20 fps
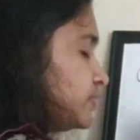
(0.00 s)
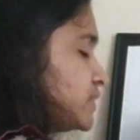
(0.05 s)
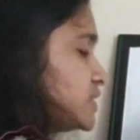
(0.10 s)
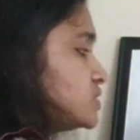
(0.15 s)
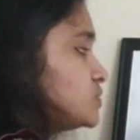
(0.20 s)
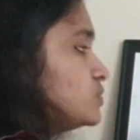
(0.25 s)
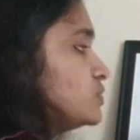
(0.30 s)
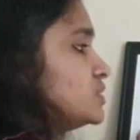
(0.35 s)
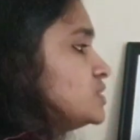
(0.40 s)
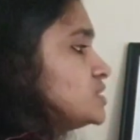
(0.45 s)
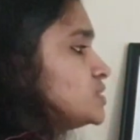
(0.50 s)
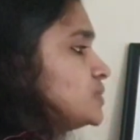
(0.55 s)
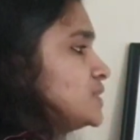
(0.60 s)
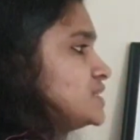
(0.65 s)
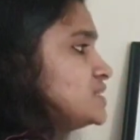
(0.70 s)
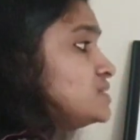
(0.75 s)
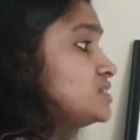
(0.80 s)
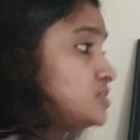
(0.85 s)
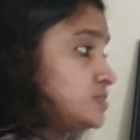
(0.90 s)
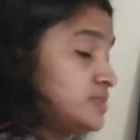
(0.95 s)
So this
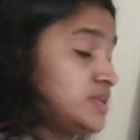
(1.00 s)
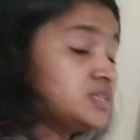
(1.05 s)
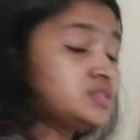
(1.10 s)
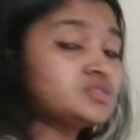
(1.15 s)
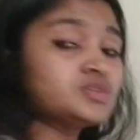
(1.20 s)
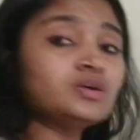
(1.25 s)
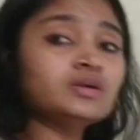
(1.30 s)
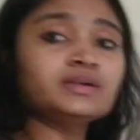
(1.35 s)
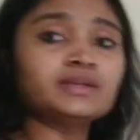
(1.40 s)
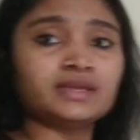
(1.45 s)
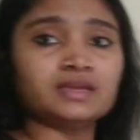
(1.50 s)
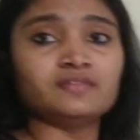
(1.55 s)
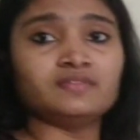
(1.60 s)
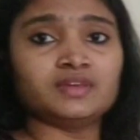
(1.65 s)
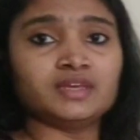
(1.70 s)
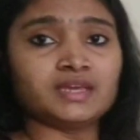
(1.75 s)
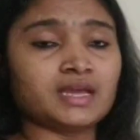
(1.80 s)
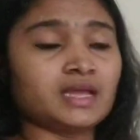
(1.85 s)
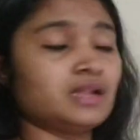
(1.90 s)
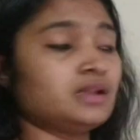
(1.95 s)
question is based on
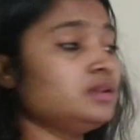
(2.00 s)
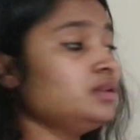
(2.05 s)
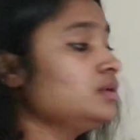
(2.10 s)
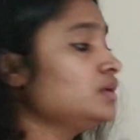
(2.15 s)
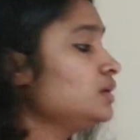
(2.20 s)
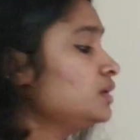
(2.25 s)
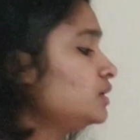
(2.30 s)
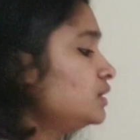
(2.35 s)
KVL.